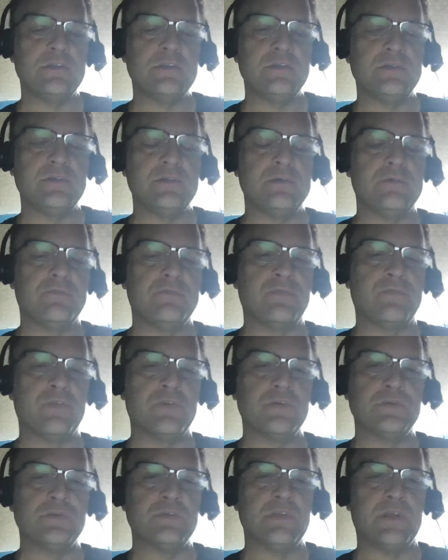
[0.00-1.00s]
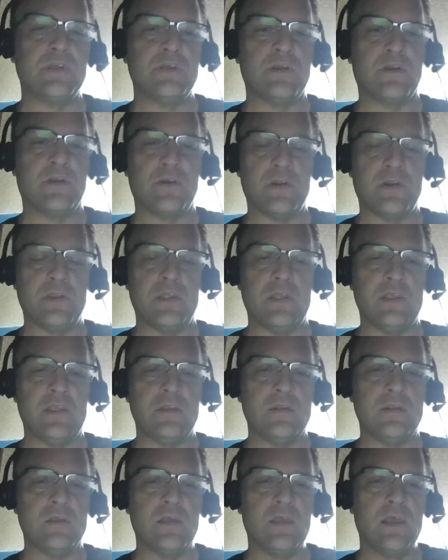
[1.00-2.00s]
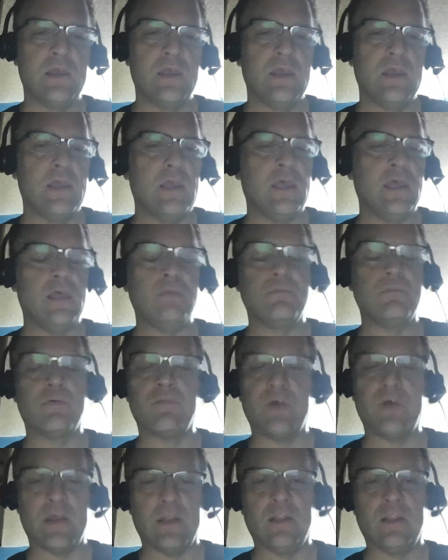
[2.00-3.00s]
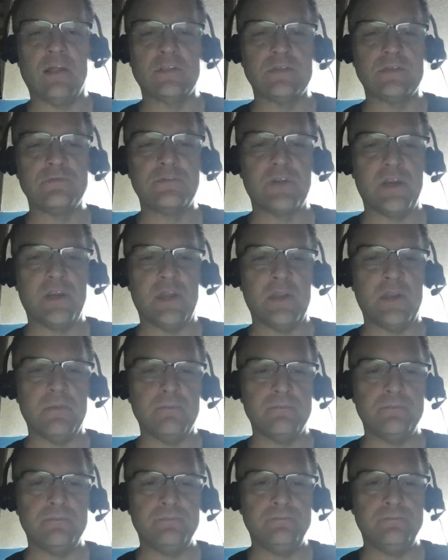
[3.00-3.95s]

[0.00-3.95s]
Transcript: to for those that are in need and provided lots of training.